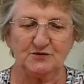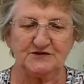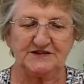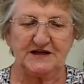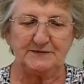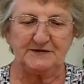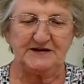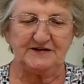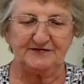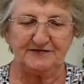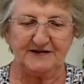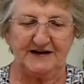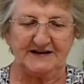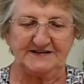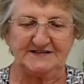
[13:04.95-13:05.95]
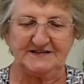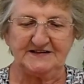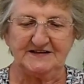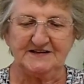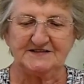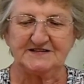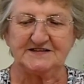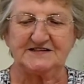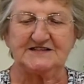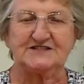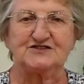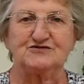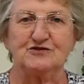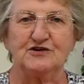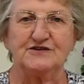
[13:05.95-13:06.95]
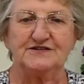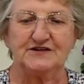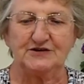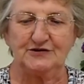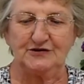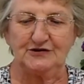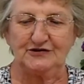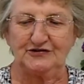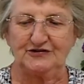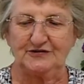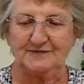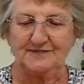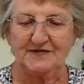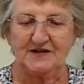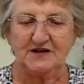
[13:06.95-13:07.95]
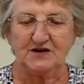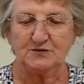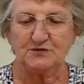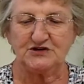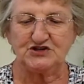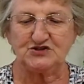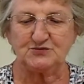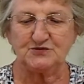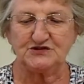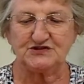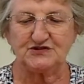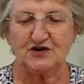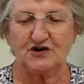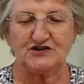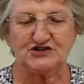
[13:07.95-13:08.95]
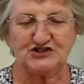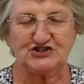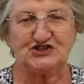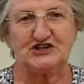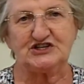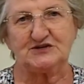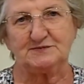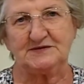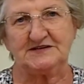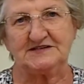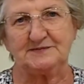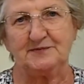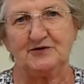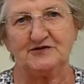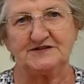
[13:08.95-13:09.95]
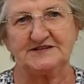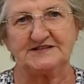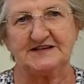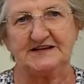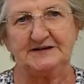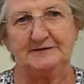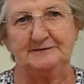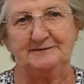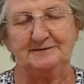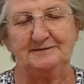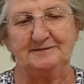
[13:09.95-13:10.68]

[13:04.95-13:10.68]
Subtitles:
would there be a flood to destroy the earth, which was God's judgment upon sin.